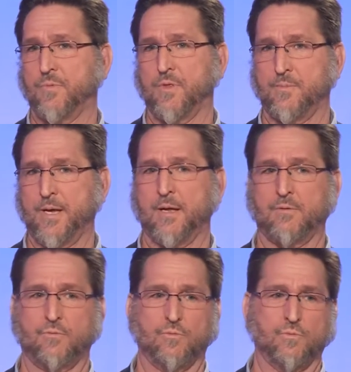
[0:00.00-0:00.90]
The
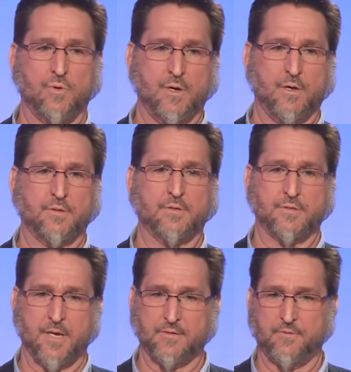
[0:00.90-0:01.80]
man was a
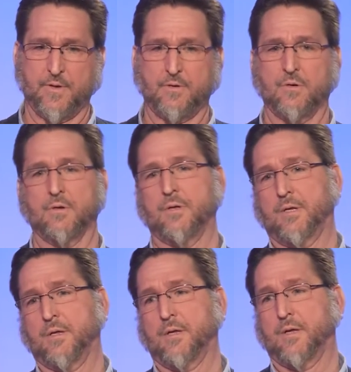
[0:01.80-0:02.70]
sex offender
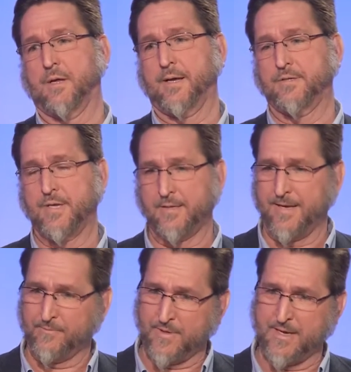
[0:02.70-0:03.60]
I sat
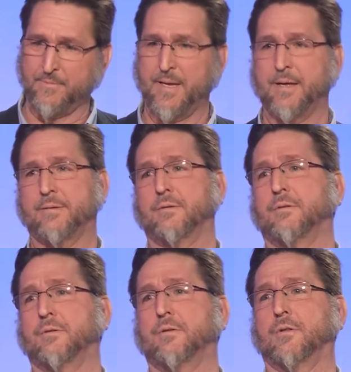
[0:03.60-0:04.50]
down with that man.
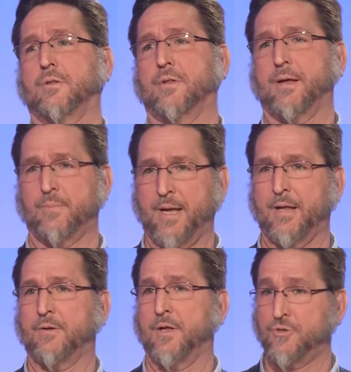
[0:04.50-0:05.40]
That
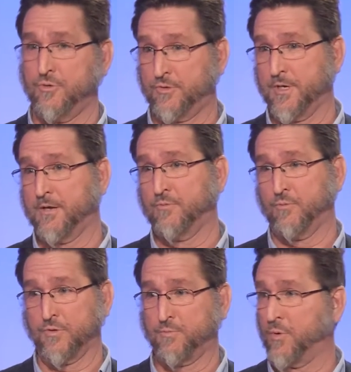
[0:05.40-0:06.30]
man, as you said,
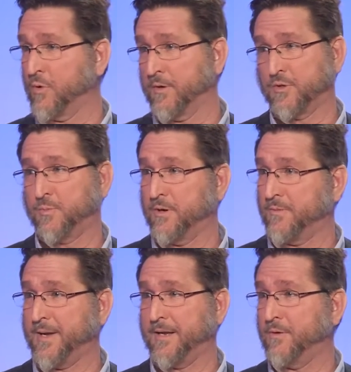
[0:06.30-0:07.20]
was poor in
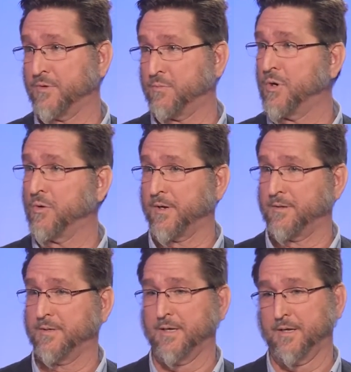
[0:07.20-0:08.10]
spirit, man. He was broken.
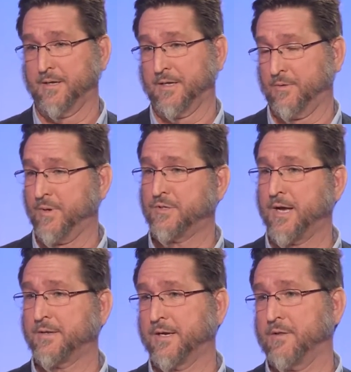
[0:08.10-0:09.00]
And we
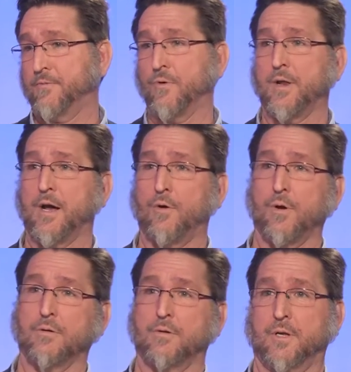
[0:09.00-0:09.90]
sat together for an
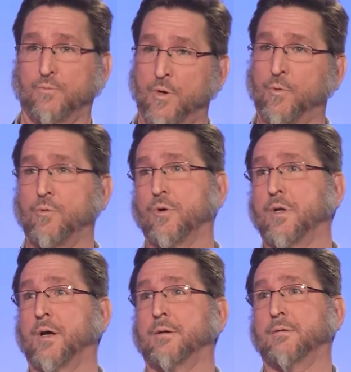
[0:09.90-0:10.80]
hour. And when we were
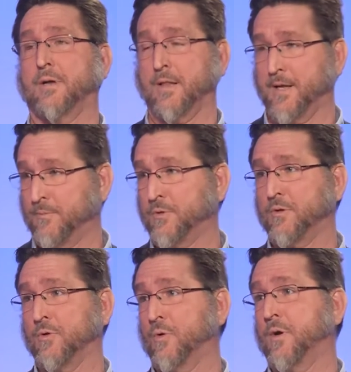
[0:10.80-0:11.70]
done, I led him to
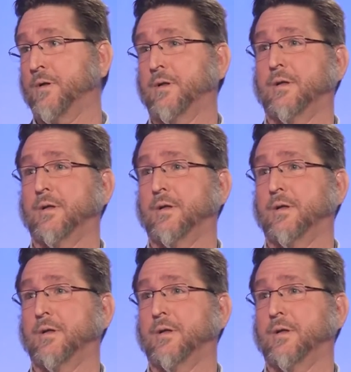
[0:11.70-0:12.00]
the Lord.